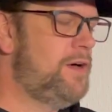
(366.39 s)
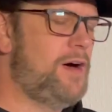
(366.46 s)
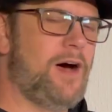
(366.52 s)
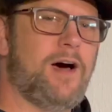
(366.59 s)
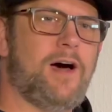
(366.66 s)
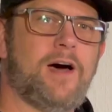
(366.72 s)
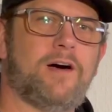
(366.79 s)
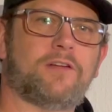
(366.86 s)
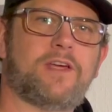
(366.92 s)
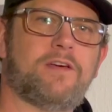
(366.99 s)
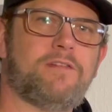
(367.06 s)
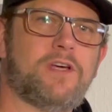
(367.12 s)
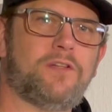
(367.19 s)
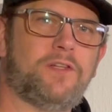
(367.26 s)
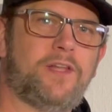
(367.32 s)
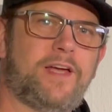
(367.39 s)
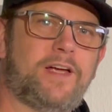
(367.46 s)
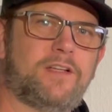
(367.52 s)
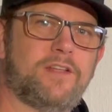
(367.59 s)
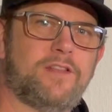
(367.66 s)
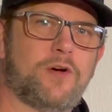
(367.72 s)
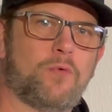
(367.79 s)
I'll give you a
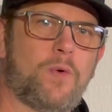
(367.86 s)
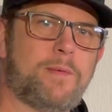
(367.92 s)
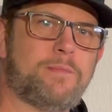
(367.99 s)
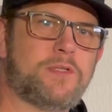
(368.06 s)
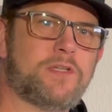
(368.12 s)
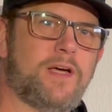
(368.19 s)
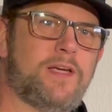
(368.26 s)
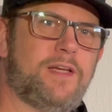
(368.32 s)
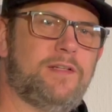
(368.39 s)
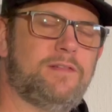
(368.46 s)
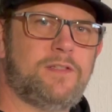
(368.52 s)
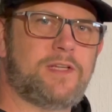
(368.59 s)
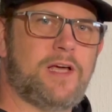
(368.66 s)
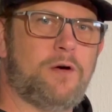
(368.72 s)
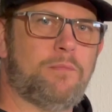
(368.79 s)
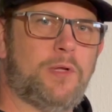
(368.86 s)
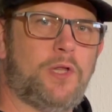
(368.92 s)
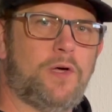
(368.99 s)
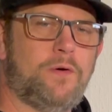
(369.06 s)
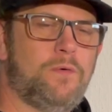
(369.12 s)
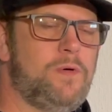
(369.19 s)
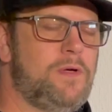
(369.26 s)
link to their website down
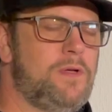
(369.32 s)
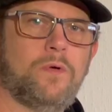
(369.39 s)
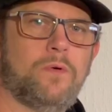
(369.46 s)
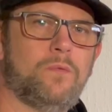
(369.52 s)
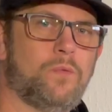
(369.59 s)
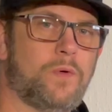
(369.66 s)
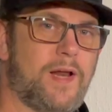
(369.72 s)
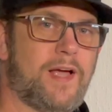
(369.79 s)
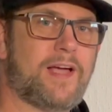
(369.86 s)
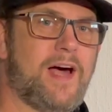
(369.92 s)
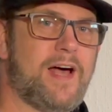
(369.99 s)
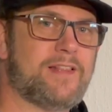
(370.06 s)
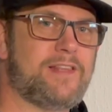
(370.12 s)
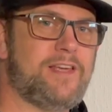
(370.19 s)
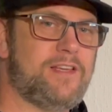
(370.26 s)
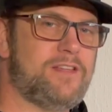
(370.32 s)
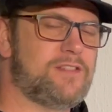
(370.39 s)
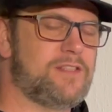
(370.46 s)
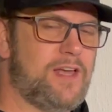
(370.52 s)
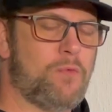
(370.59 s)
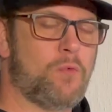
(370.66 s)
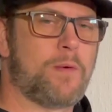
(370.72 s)
below. When I got these,
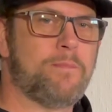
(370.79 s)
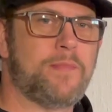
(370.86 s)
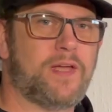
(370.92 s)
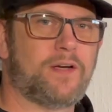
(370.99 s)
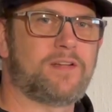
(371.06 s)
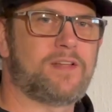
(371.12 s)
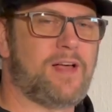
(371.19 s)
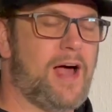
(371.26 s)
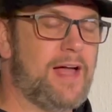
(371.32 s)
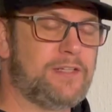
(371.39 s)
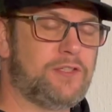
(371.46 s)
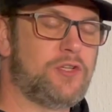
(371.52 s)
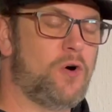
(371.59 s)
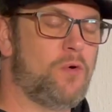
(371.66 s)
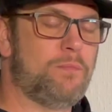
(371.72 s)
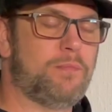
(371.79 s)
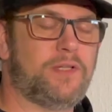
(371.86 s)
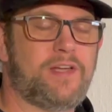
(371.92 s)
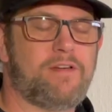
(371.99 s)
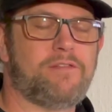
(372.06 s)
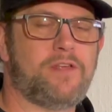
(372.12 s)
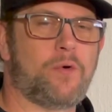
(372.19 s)
they were mint. I don't
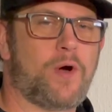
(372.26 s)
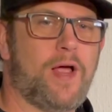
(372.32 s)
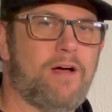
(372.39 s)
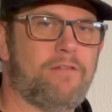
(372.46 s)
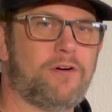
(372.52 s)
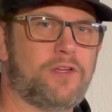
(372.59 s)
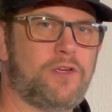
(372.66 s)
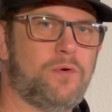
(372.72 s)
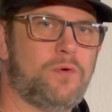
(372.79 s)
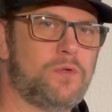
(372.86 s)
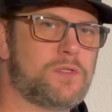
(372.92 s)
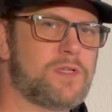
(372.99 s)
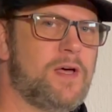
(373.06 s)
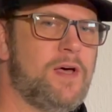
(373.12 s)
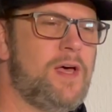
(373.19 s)
believe they were ever used.